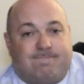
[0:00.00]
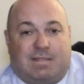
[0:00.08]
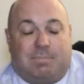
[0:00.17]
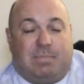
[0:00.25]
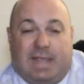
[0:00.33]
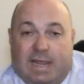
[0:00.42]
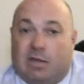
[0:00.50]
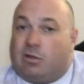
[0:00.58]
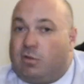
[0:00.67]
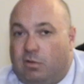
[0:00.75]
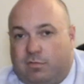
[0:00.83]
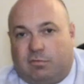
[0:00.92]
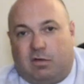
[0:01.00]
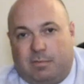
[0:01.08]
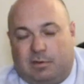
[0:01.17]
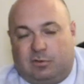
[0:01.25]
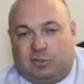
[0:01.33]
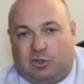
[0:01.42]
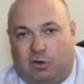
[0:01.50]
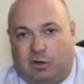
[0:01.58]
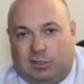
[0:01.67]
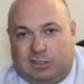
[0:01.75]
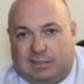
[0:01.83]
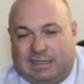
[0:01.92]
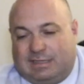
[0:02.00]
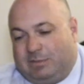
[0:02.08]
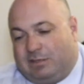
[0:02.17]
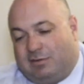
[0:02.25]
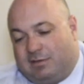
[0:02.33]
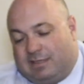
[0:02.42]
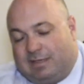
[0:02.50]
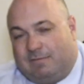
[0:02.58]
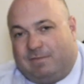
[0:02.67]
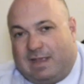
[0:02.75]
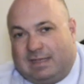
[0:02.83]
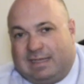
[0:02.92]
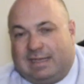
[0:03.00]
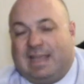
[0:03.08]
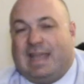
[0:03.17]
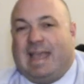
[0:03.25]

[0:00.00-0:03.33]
the pinnacle of criminal charges is because the defendant